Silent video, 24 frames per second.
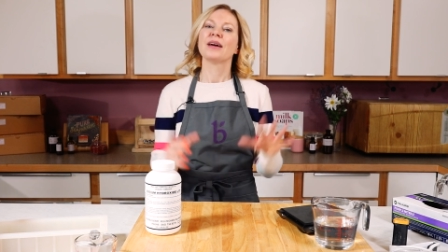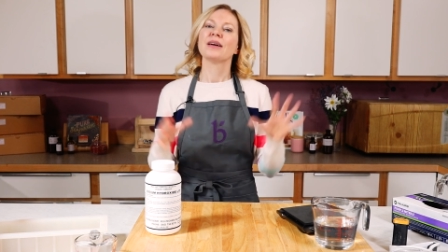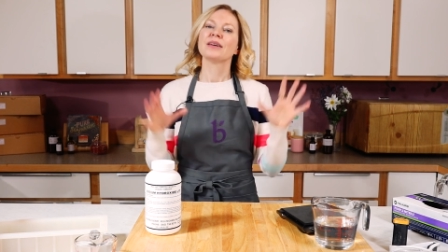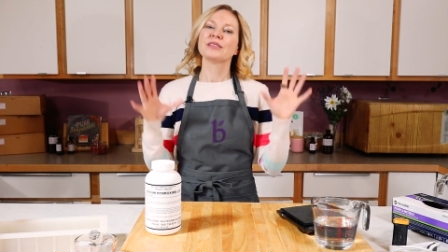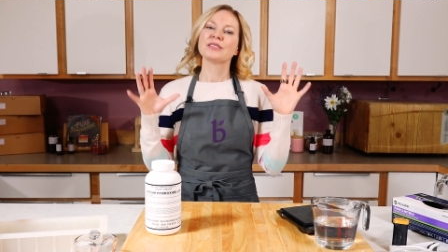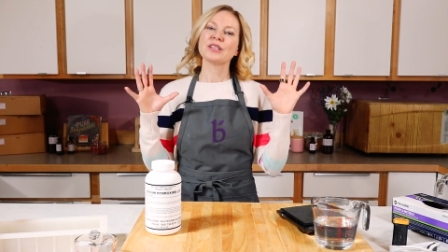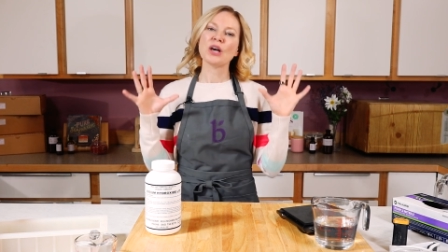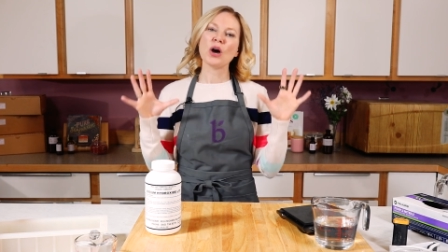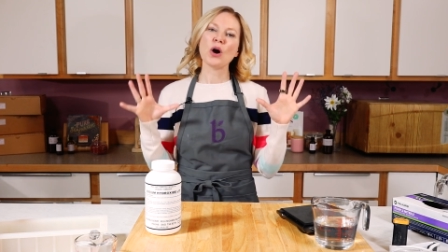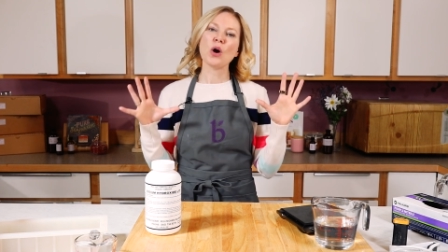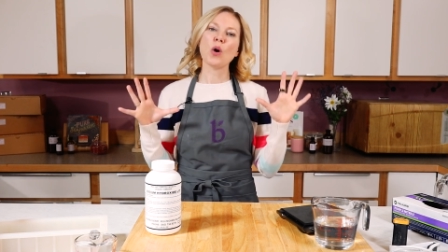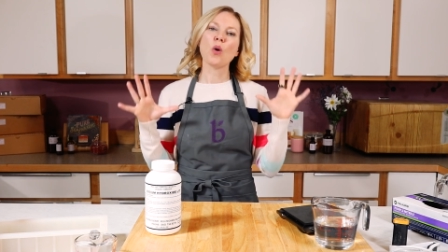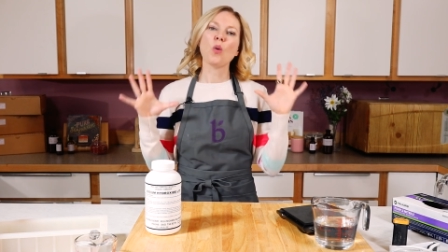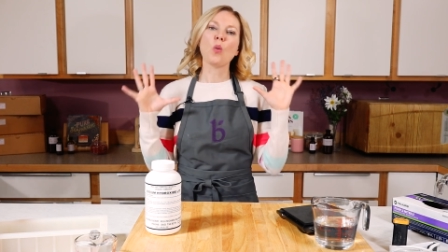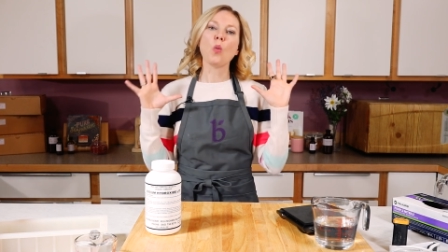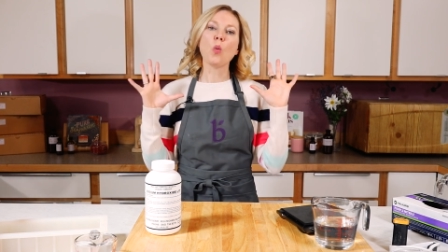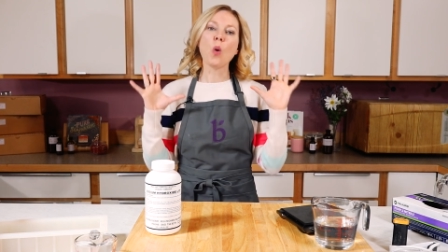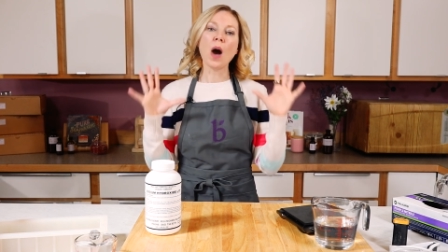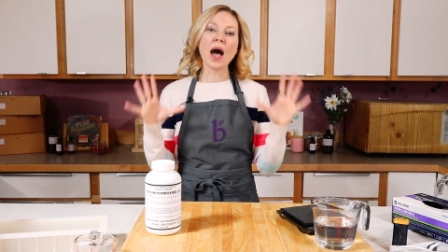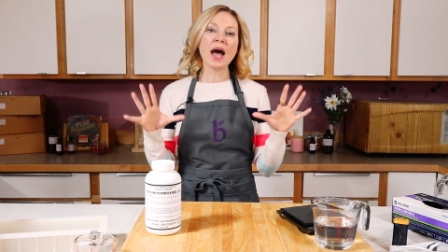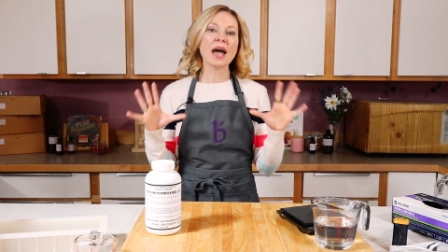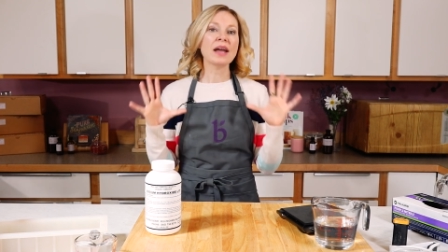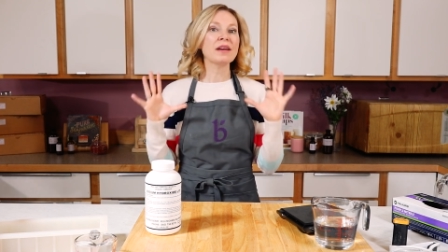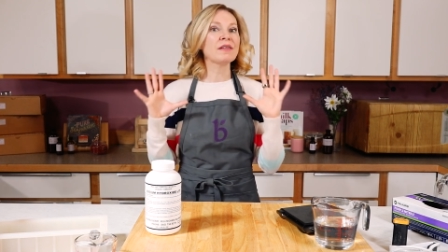So
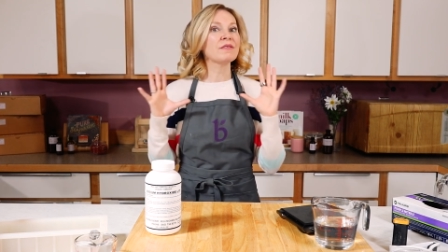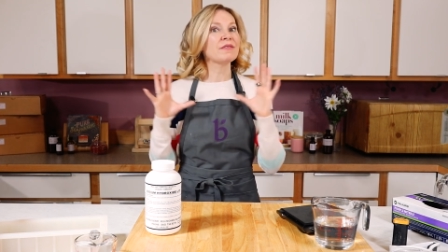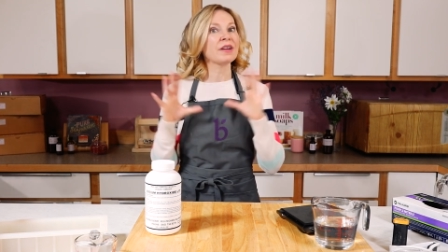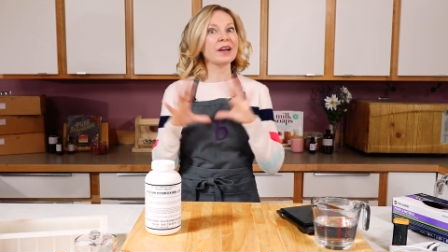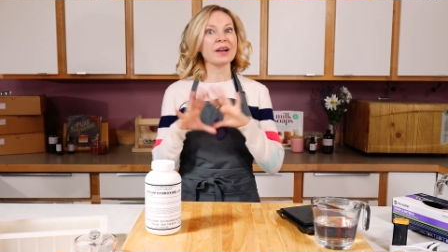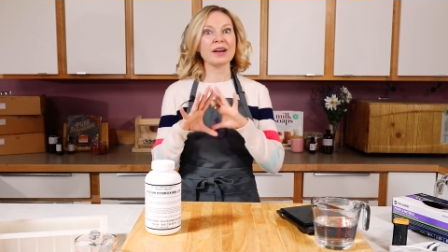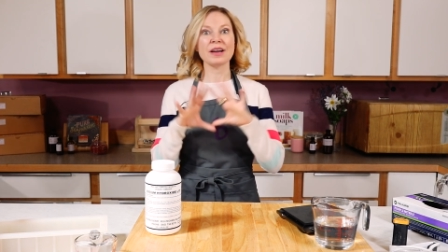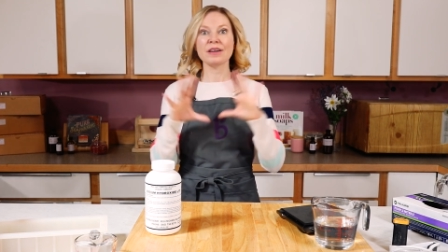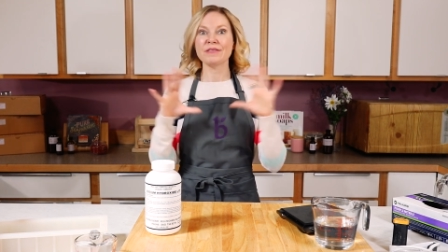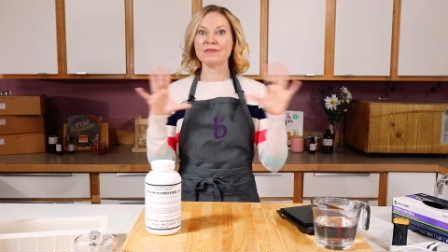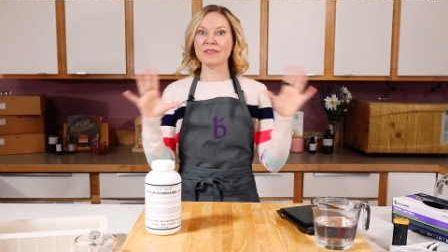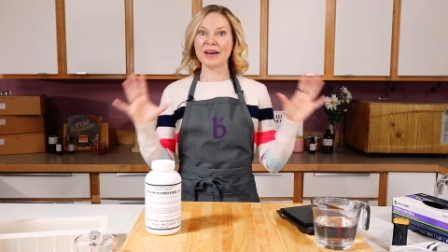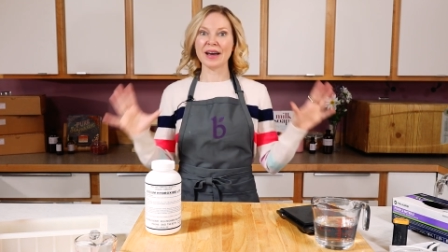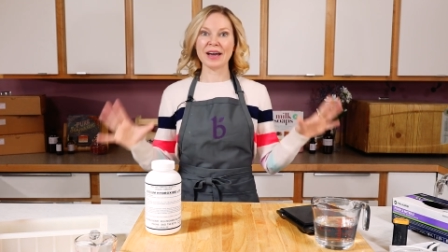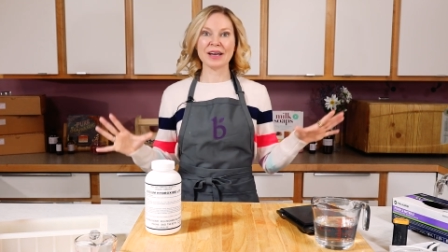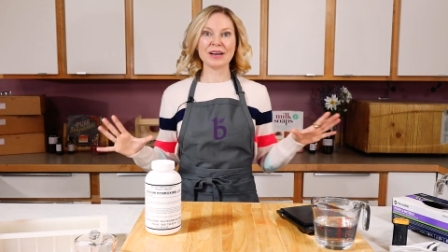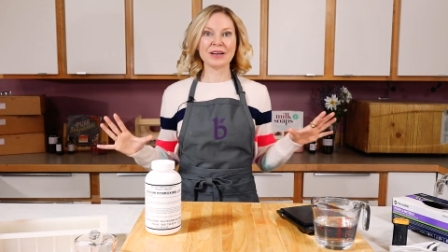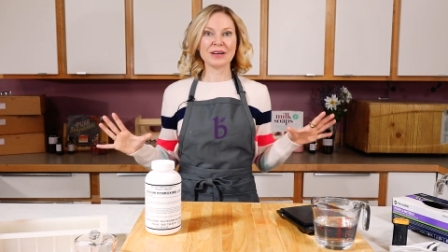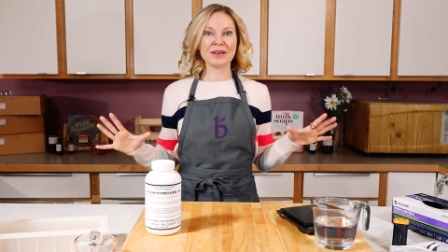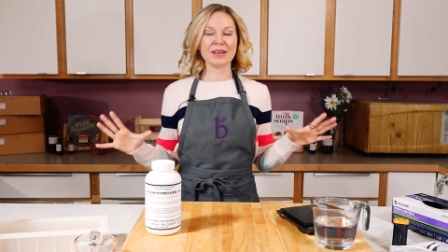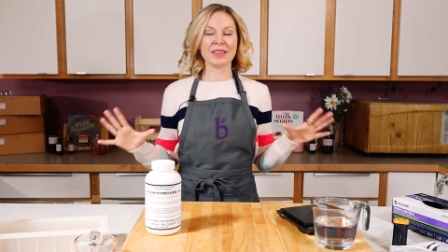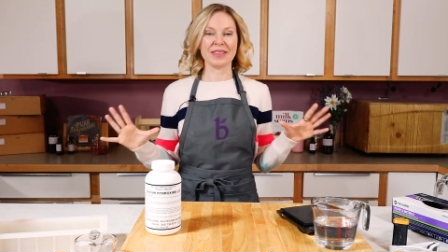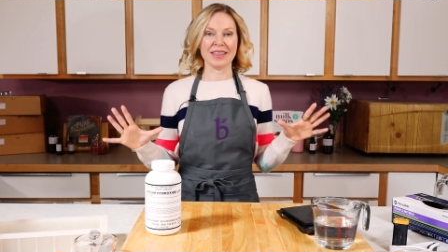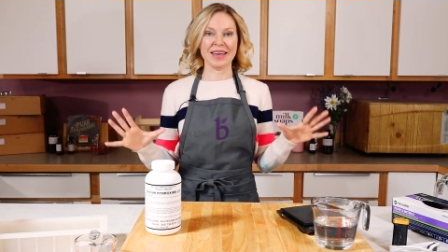one very
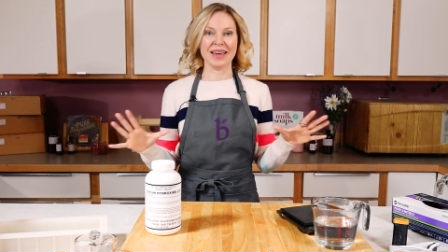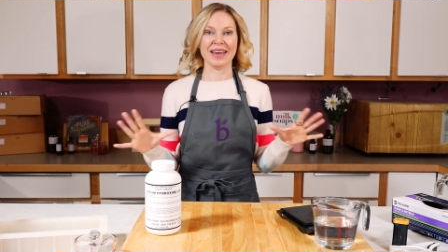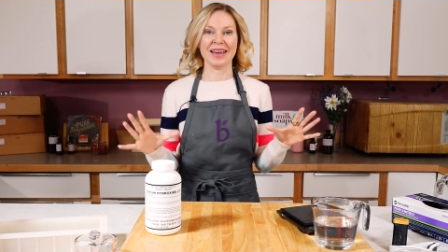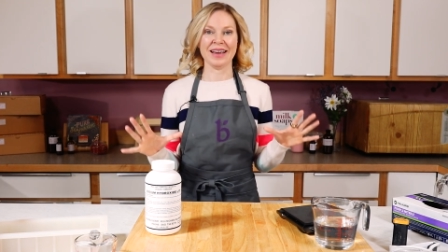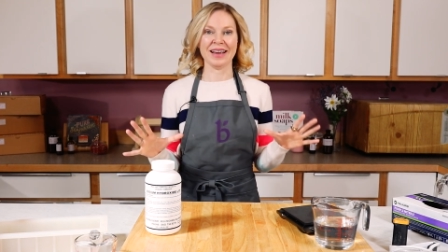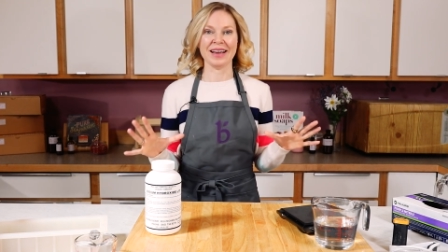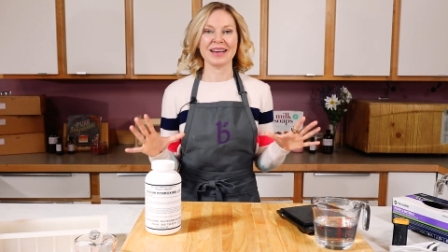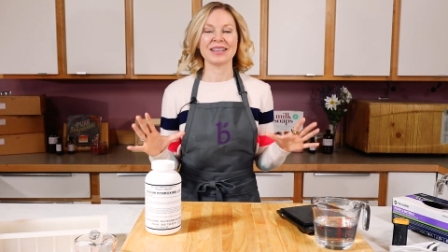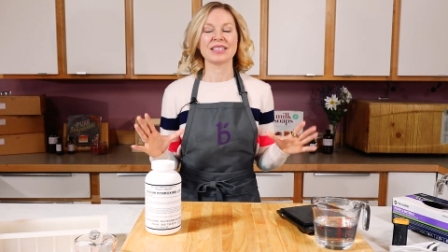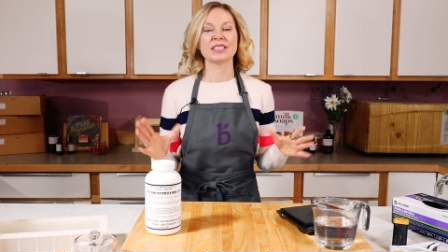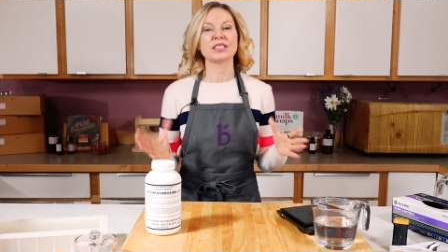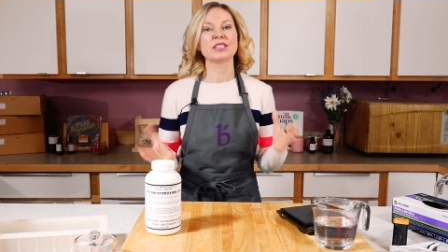final thing.